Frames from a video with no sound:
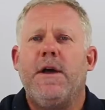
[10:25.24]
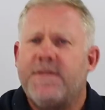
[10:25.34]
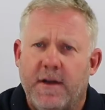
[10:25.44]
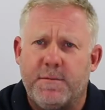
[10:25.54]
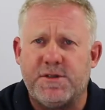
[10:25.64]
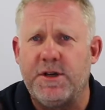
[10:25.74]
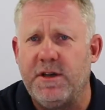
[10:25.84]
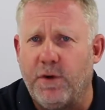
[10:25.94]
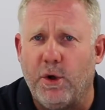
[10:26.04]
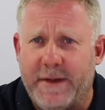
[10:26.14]
So I'm sure
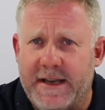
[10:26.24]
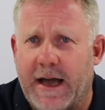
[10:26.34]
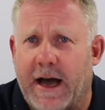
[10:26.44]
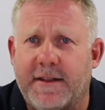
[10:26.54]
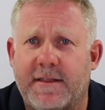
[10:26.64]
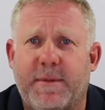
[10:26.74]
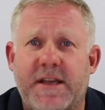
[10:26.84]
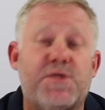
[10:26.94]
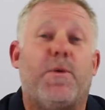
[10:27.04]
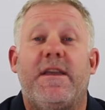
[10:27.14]
you've all been down at the
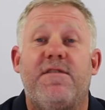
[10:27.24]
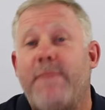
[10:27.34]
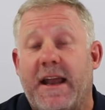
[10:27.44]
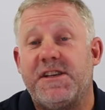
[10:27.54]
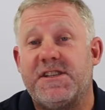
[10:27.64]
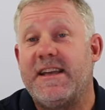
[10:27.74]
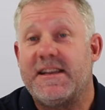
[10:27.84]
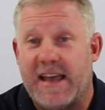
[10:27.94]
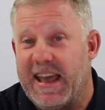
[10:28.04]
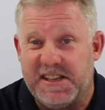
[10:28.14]
beach where you've managed to
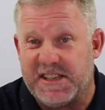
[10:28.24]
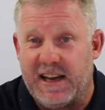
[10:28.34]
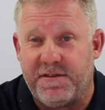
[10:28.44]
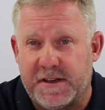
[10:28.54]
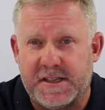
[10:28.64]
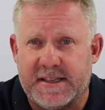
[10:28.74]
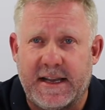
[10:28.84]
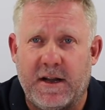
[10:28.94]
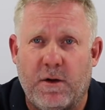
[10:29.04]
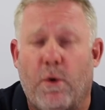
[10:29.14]
get a jellyfish
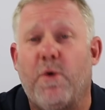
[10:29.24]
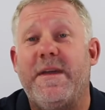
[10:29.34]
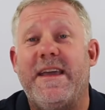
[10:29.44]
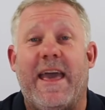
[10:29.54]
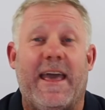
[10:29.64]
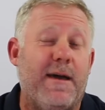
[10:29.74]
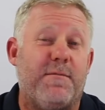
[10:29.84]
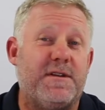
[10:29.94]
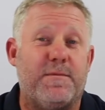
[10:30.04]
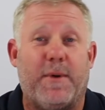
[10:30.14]
sting or be
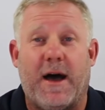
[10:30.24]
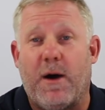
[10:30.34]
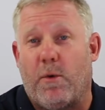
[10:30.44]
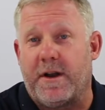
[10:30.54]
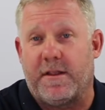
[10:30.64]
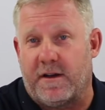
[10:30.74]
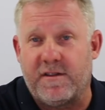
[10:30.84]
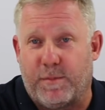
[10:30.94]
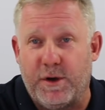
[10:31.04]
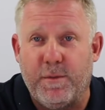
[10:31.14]
hammered by one of
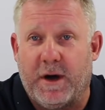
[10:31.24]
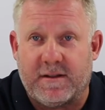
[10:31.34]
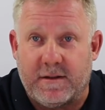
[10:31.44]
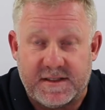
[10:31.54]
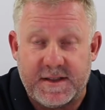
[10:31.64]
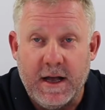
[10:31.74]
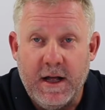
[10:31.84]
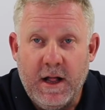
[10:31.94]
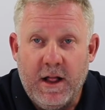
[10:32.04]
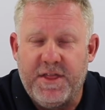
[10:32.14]
those blue bottles.
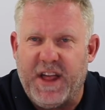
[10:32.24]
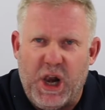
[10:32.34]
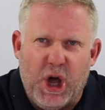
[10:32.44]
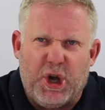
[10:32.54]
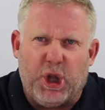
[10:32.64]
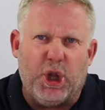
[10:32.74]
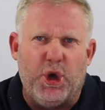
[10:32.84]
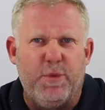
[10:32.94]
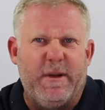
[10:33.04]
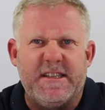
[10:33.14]
The local
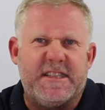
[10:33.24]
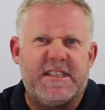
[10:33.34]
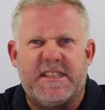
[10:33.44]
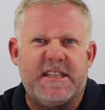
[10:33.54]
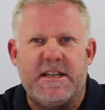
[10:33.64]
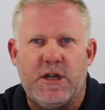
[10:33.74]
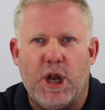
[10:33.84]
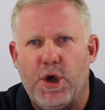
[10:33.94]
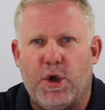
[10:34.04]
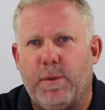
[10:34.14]
herbalists and
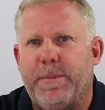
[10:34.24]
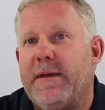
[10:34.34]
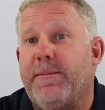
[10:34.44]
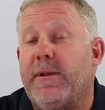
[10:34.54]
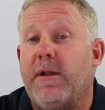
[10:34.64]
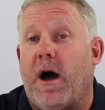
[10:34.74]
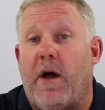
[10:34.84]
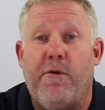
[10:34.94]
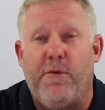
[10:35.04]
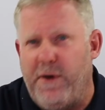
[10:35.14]
local people
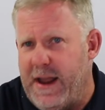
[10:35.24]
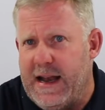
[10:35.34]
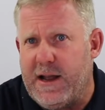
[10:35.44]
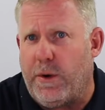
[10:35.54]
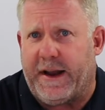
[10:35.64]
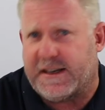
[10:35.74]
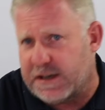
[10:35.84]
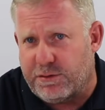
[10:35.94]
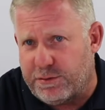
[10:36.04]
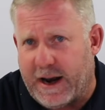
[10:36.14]
are really quick
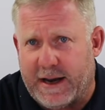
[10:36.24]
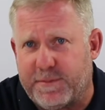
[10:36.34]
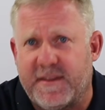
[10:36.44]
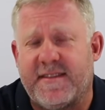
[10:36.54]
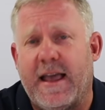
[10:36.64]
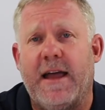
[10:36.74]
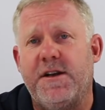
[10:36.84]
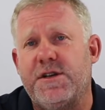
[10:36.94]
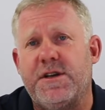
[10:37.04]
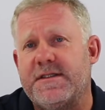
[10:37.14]
to run up the
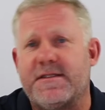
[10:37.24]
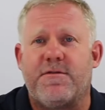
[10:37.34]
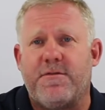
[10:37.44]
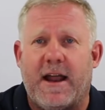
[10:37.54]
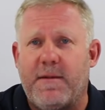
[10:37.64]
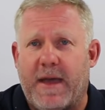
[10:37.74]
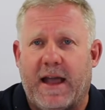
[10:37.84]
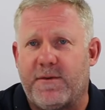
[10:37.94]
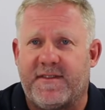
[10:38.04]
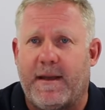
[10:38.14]
sand dunes and run
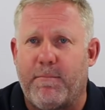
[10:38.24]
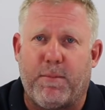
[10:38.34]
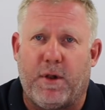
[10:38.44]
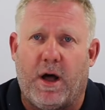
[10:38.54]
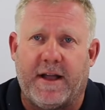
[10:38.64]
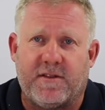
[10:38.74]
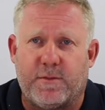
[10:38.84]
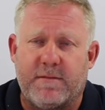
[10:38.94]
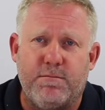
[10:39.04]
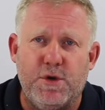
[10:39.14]
back with some plants
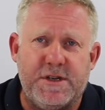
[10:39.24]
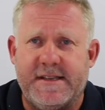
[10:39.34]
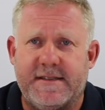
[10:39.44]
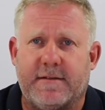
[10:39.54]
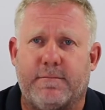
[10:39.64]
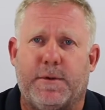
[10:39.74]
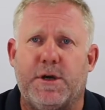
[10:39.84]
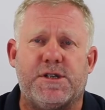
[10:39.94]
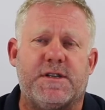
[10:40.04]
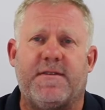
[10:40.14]
with muties and
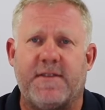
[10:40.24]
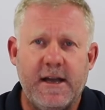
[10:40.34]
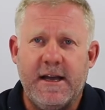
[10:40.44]
potions